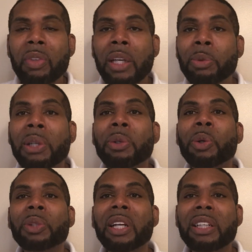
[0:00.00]
That's why you
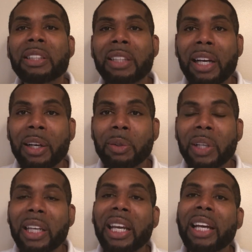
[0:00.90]
don't tell a child
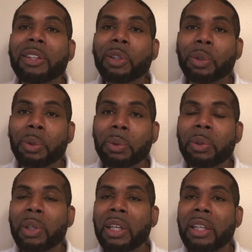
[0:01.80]
they can't do
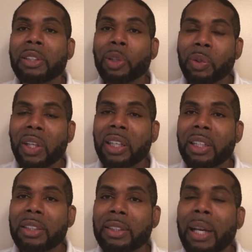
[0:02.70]
certain
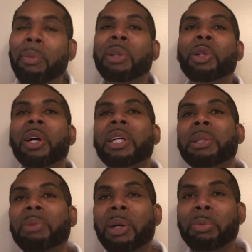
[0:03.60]
things. Now, I'm not talking
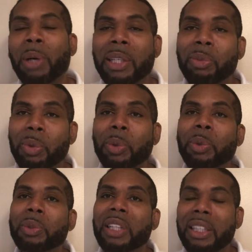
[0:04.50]
about breaking
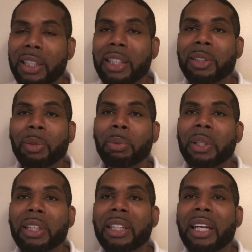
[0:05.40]
rules and
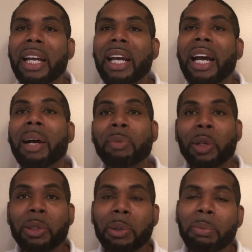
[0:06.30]
discipline. I'm
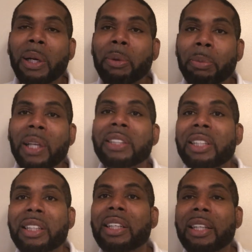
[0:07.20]
talking about
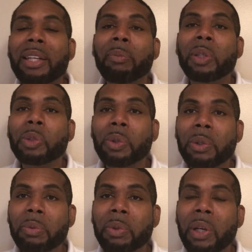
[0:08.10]
placing limits on
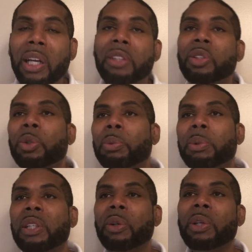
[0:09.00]
them. Well, that's
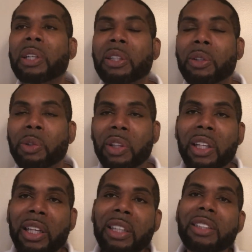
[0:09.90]
stupid. Or you're
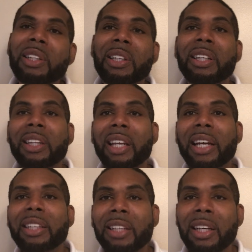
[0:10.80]
this, you're that.